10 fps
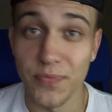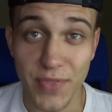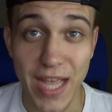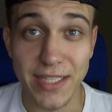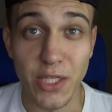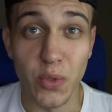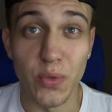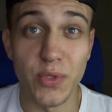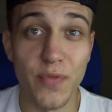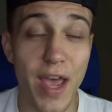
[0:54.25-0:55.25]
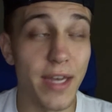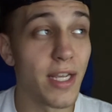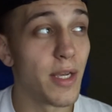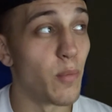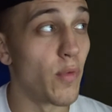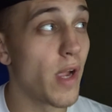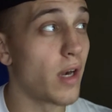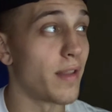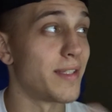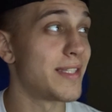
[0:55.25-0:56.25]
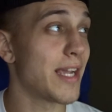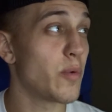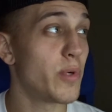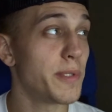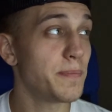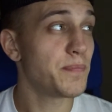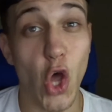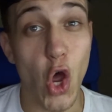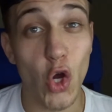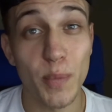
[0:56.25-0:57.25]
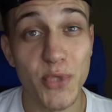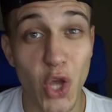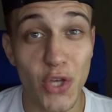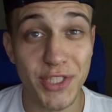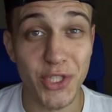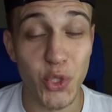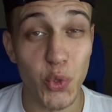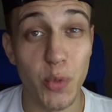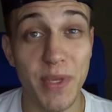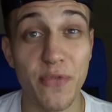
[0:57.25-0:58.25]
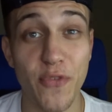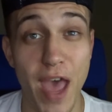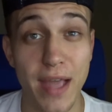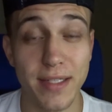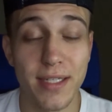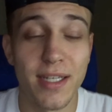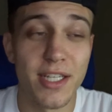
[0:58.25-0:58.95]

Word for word: That's how you lose fat. Moving on to the second one, carbs causing you to be fat.